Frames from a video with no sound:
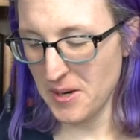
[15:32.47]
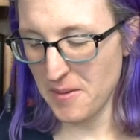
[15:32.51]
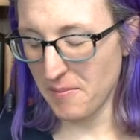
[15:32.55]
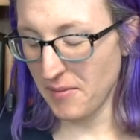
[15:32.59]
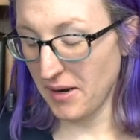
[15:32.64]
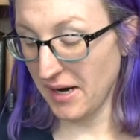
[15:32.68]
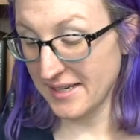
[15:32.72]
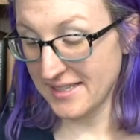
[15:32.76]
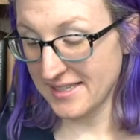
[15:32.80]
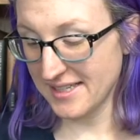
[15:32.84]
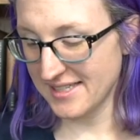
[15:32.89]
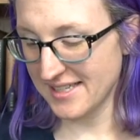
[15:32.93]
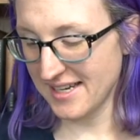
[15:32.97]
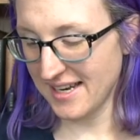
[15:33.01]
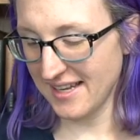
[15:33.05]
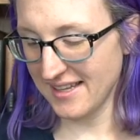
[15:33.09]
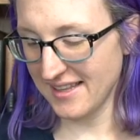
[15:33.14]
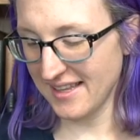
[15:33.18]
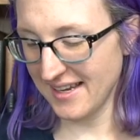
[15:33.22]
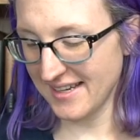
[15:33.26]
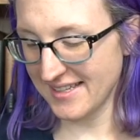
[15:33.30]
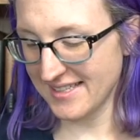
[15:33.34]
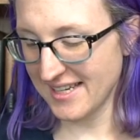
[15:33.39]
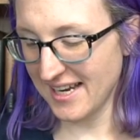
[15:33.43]
Pike does not
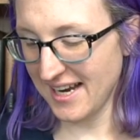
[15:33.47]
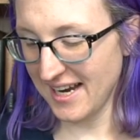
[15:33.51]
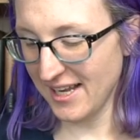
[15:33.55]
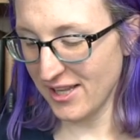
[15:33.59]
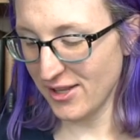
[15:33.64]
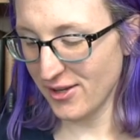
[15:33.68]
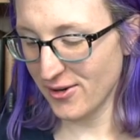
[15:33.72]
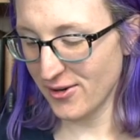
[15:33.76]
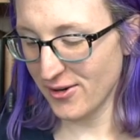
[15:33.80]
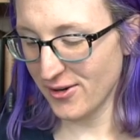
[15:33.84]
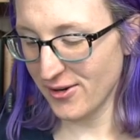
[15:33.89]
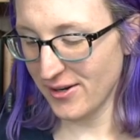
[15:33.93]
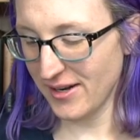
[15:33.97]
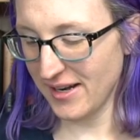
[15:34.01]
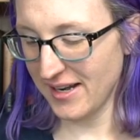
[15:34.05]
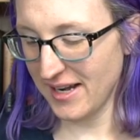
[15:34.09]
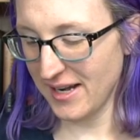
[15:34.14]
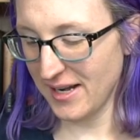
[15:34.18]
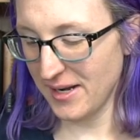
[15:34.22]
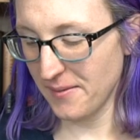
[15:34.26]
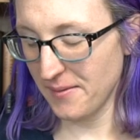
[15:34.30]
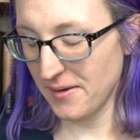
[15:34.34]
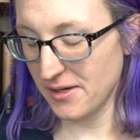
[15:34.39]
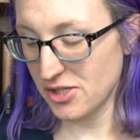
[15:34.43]
like Tyler in
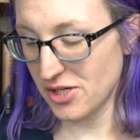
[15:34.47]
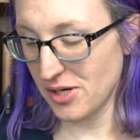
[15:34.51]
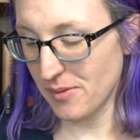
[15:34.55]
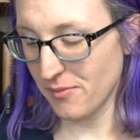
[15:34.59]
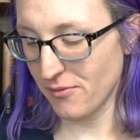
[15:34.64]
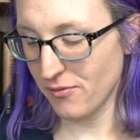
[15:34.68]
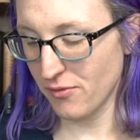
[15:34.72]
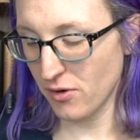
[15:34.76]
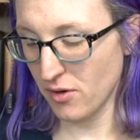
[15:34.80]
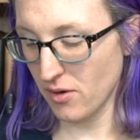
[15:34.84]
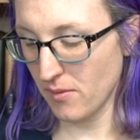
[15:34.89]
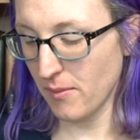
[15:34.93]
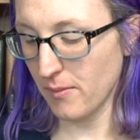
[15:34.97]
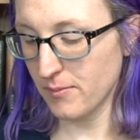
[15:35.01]
any way, shape, or form.